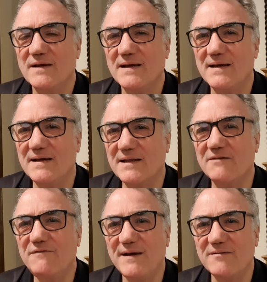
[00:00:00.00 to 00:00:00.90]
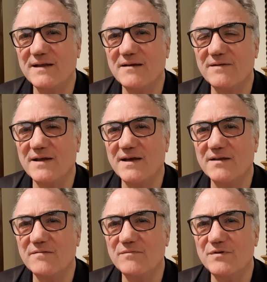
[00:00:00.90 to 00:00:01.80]
And I found out that I
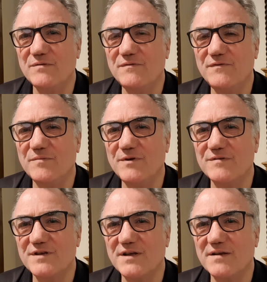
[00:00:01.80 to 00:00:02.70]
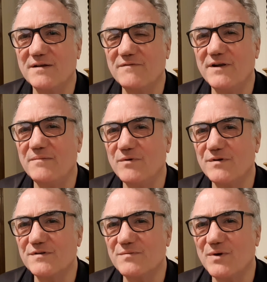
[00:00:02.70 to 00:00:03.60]
can move to music in a very
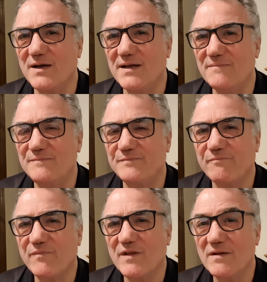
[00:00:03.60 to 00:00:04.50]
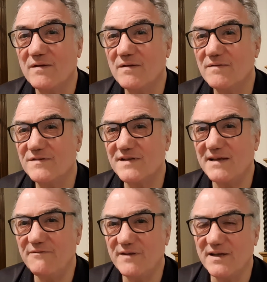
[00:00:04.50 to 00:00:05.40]
modest way,
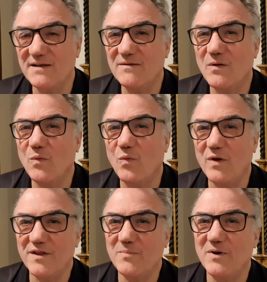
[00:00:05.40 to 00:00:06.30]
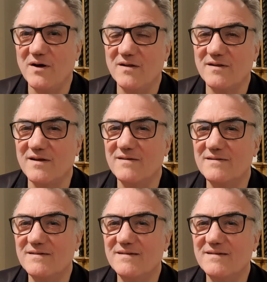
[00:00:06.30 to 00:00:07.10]
safely, with a partner,